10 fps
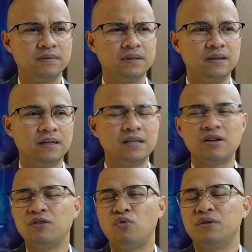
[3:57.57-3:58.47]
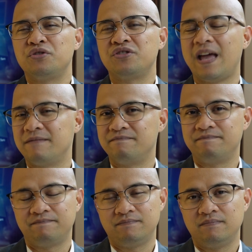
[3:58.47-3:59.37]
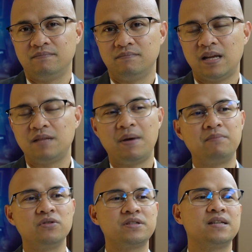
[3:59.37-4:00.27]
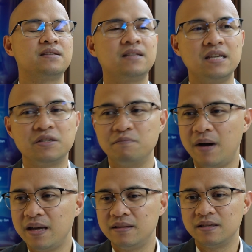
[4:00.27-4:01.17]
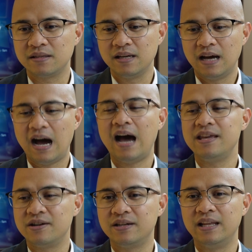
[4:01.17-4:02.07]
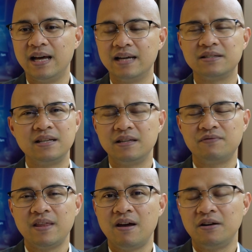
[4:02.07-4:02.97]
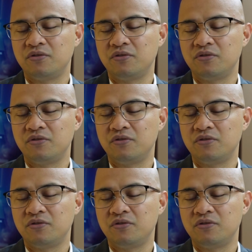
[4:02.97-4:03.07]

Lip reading: it's hard to understand. Like the Bible says that His mind is higher than us. It's very hard to